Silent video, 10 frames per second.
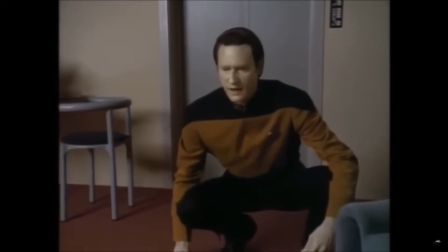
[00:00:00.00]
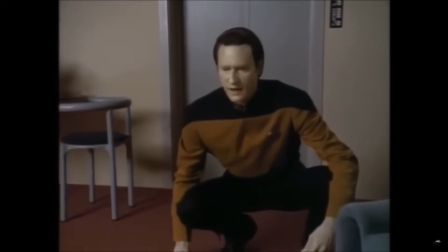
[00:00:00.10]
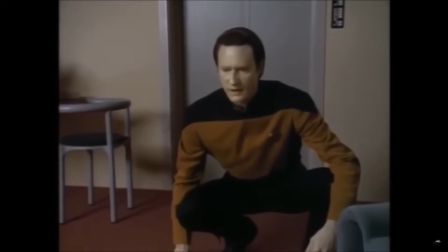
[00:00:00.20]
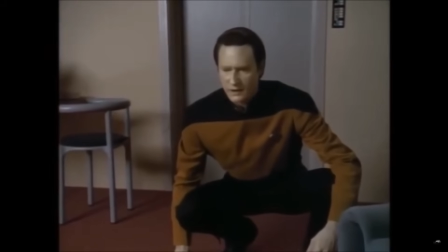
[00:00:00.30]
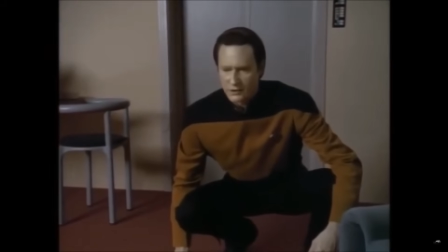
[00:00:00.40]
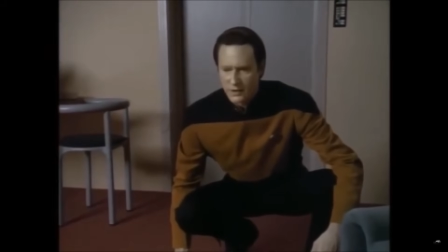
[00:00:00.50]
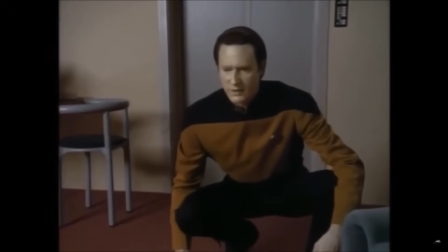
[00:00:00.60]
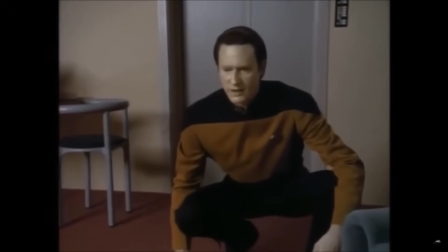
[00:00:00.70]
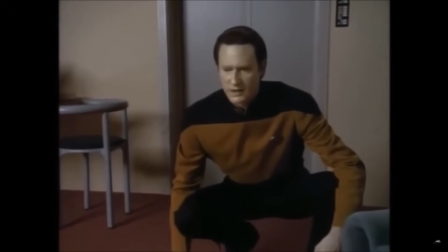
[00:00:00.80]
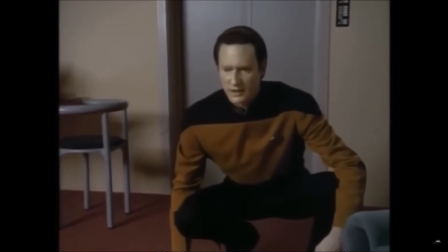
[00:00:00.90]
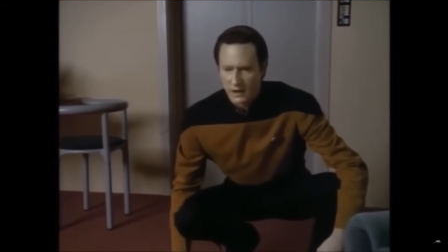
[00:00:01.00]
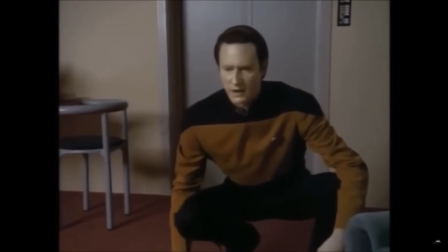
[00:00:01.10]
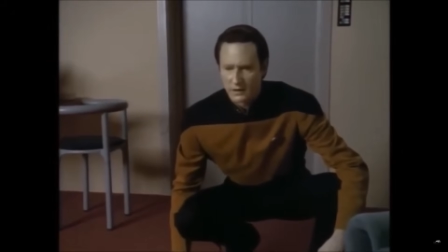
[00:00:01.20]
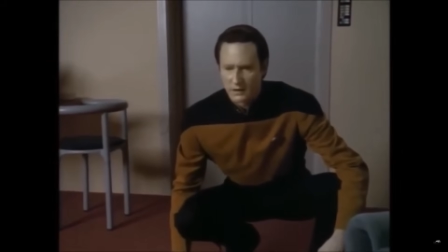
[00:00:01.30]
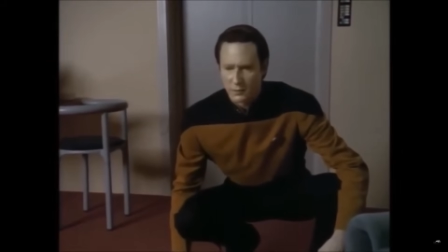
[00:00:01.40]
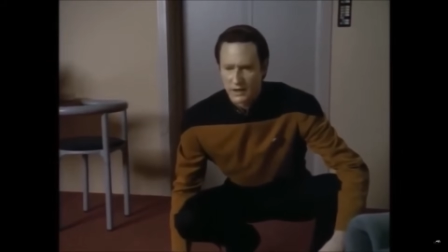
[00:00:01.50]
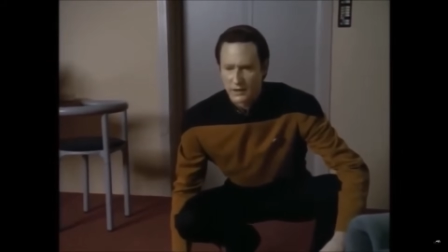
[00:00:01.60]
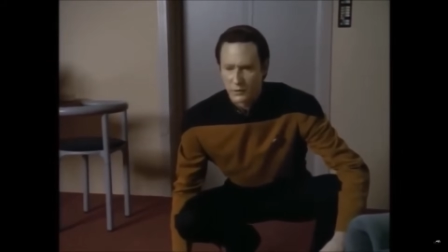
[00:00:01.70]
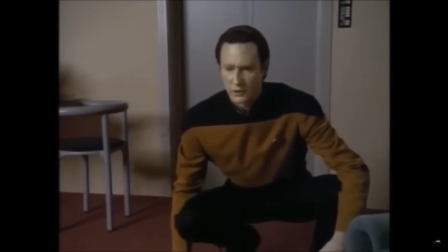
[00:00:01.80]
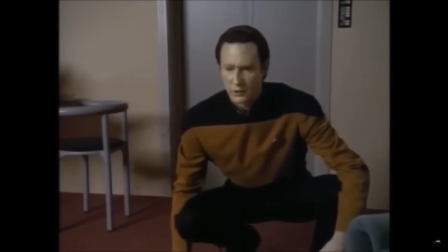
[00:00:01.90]
I find it extremely difficult to
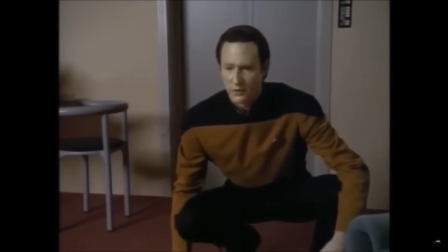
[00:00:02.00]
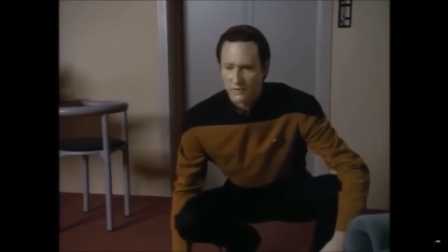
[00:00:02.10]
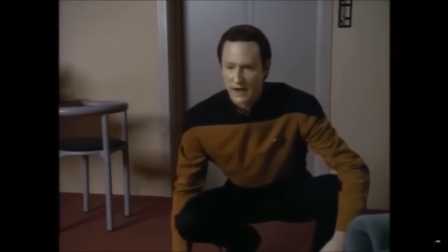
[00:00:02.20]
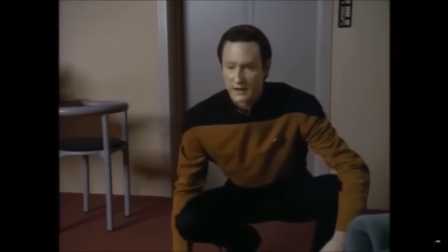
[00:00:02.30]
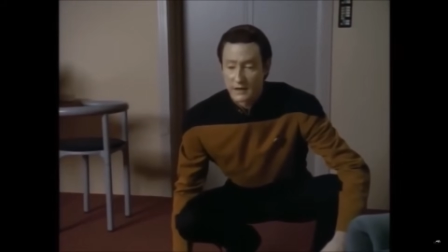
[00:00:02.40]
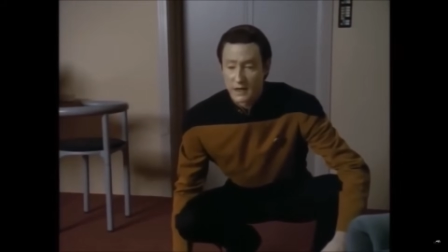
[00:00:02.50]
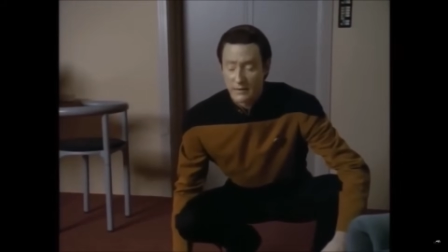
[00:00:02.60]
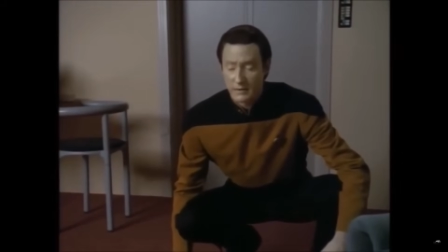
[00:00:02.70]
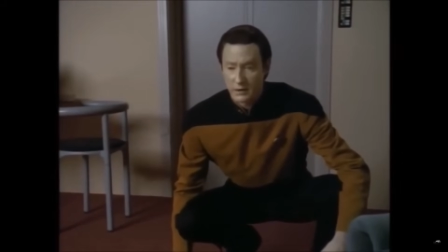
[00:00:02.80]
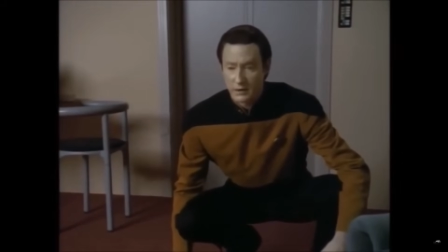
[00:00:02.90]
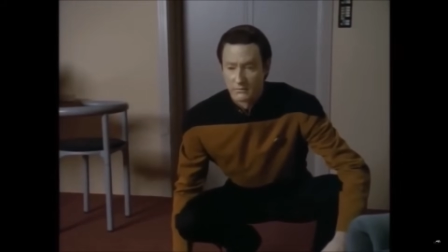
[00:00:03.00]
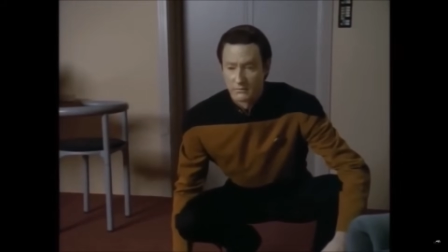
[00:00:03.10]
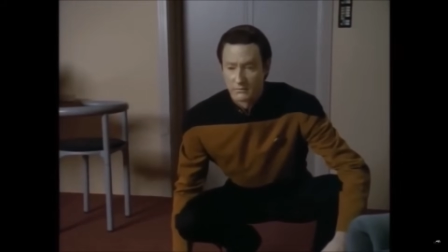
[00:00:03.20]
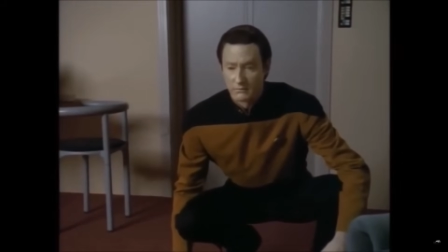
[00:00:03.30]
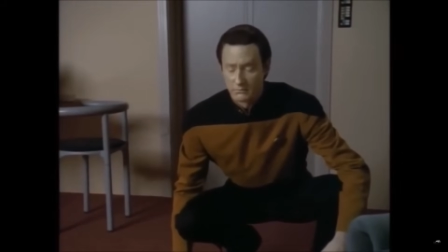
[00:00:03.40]
predict what you will find acceptable.